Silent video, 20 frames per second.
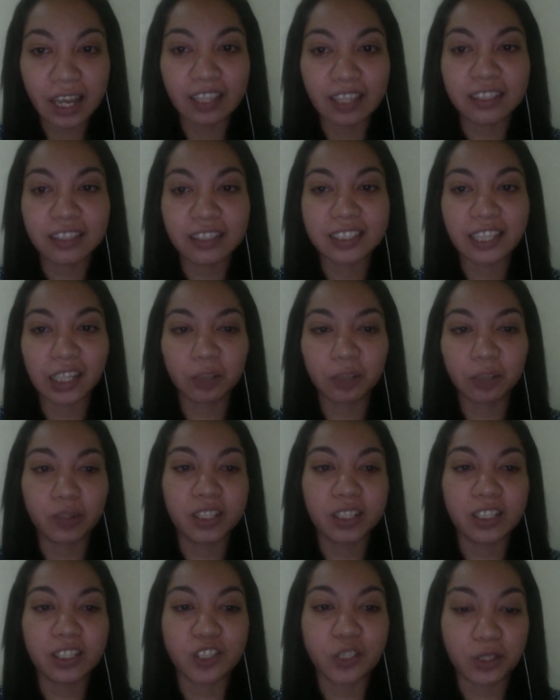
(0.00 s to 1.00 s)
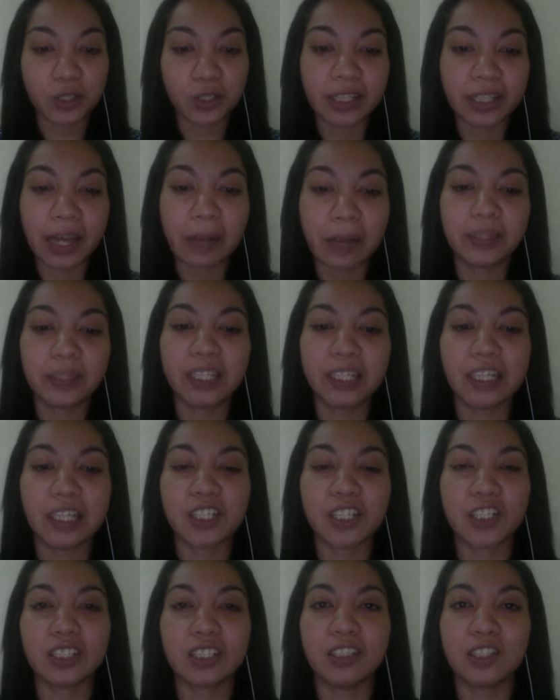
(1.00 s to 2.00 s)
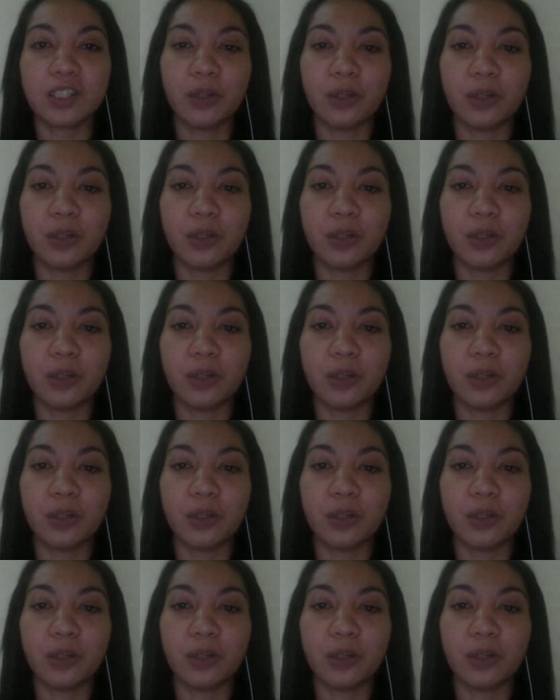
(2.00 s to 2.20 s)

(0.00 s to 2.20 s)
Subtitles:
and the second one is during the application.